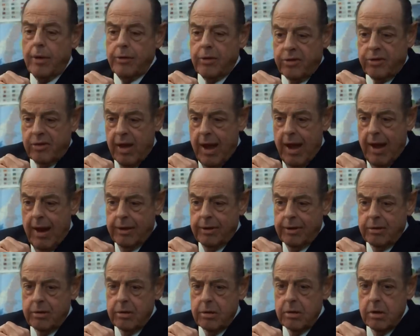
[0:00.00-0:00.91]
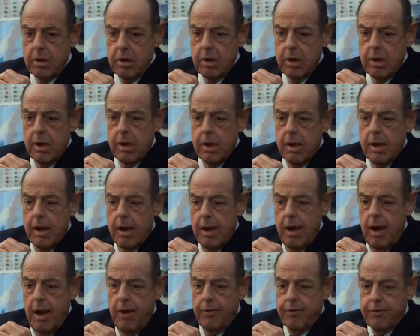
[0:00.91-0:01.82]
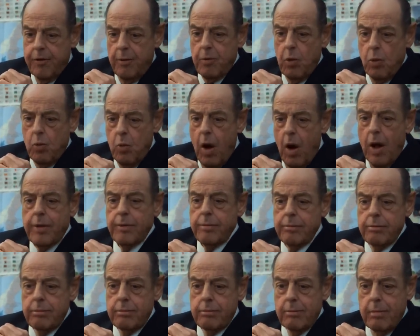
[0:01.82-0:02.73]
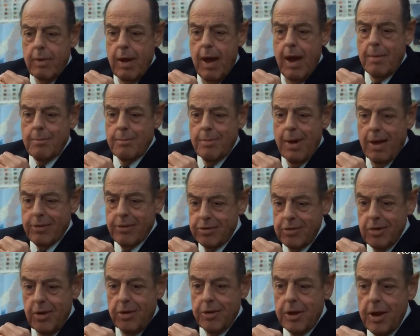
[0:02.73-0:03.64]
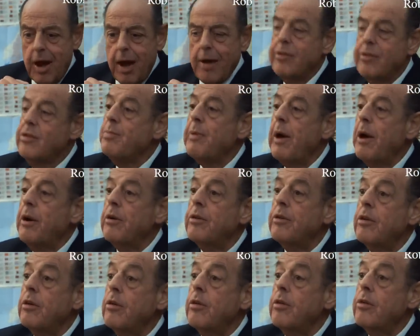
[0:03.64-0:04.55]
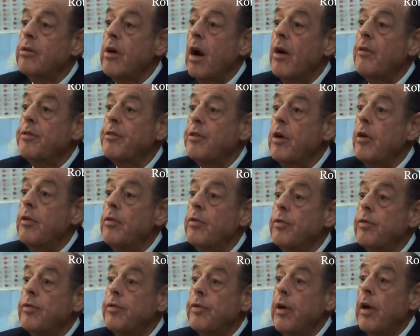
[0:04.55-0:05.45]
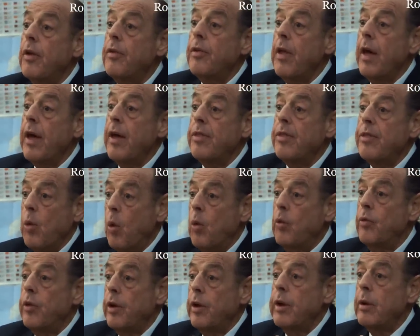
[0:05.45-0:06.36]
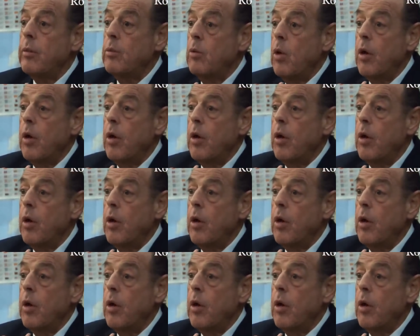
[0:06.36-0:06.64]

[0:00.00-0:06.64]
understand from the one ambassador that I have spoken to this afternoon that they thought that it